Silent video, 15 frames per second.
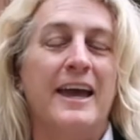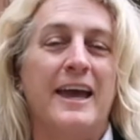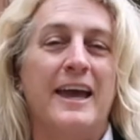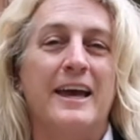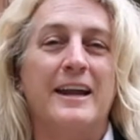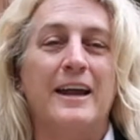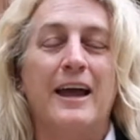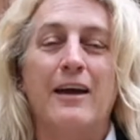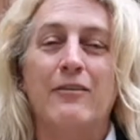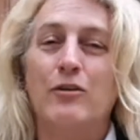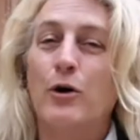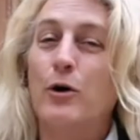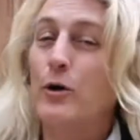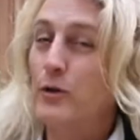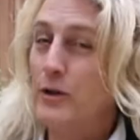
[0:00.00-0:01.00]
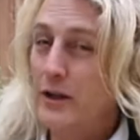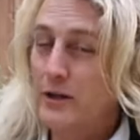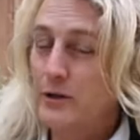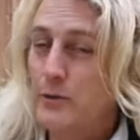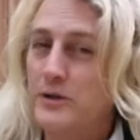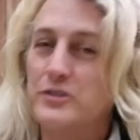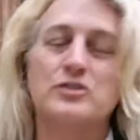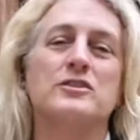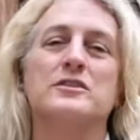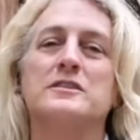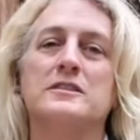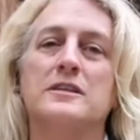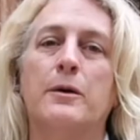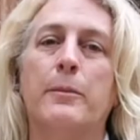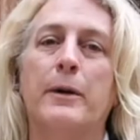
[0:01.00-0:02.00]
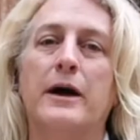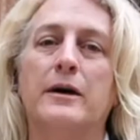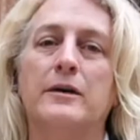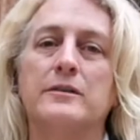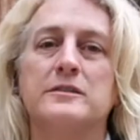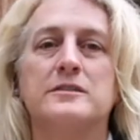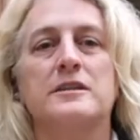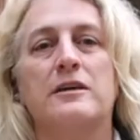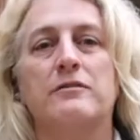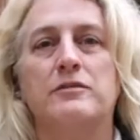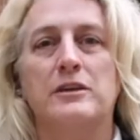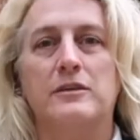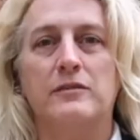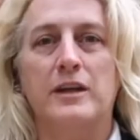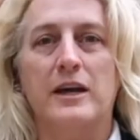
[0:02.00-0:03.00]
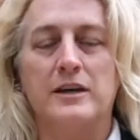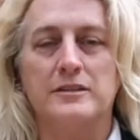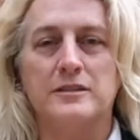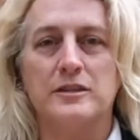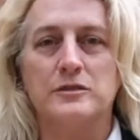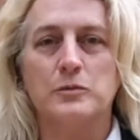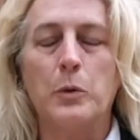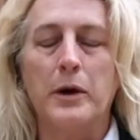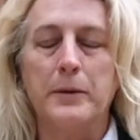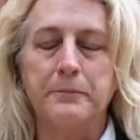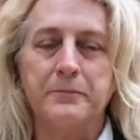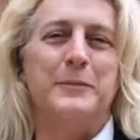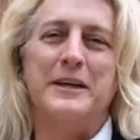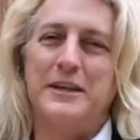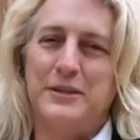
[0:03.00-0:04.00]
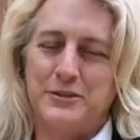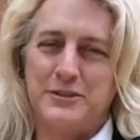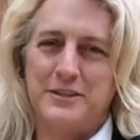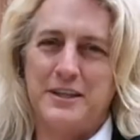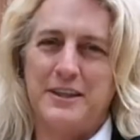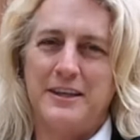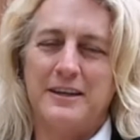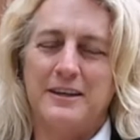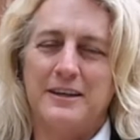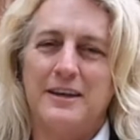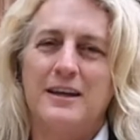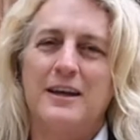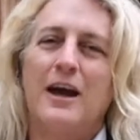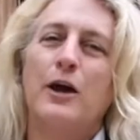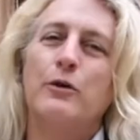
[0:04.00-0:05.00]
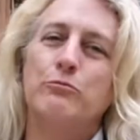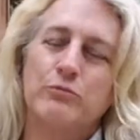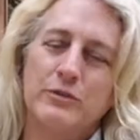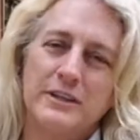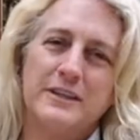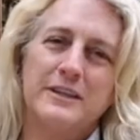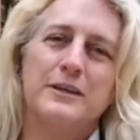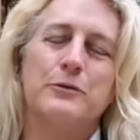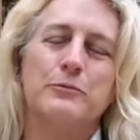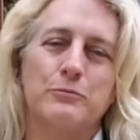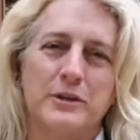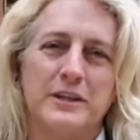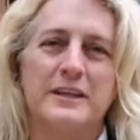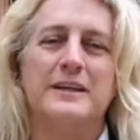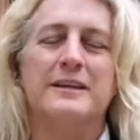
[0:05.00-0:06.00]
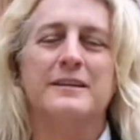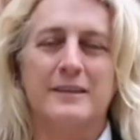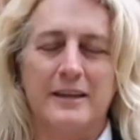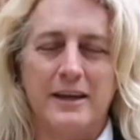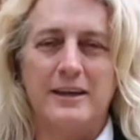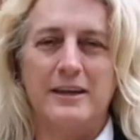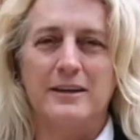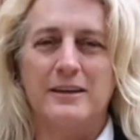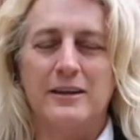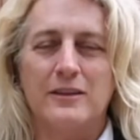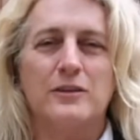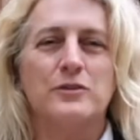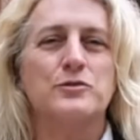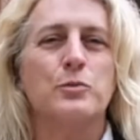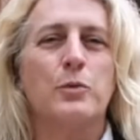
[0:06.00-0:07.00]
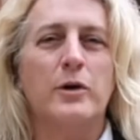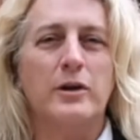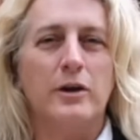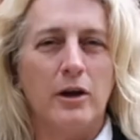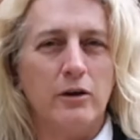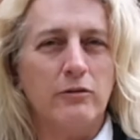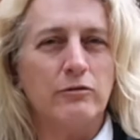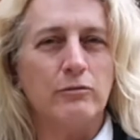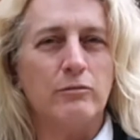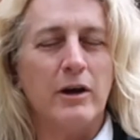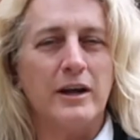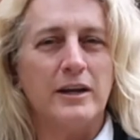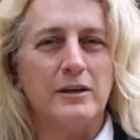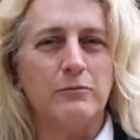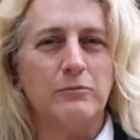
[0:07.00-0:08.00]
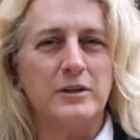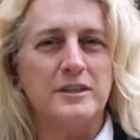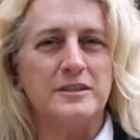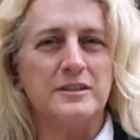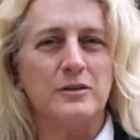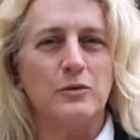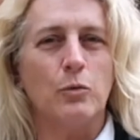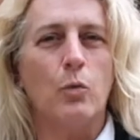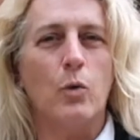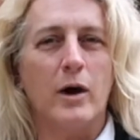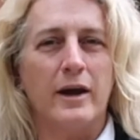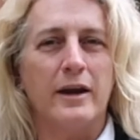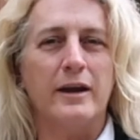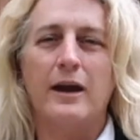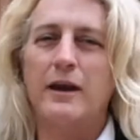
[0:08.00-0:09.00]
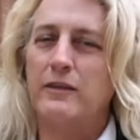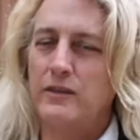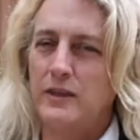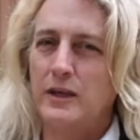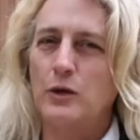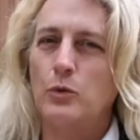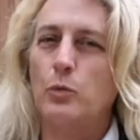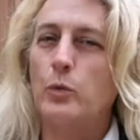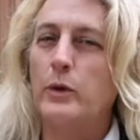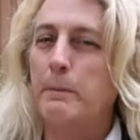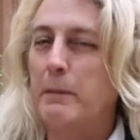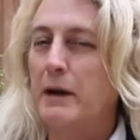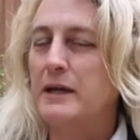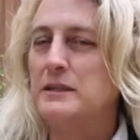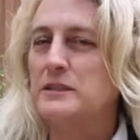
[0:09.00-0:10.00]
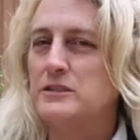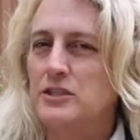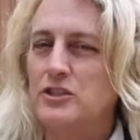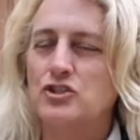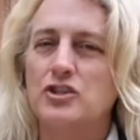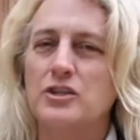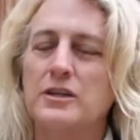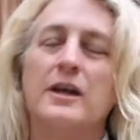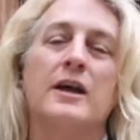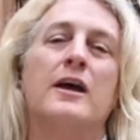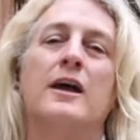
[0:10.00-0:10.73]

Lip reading: And I have a whole lot of questions about safety of the SS1. But here's the thing. I really, really like it. And there's one overriding reason why I think we might ditch it.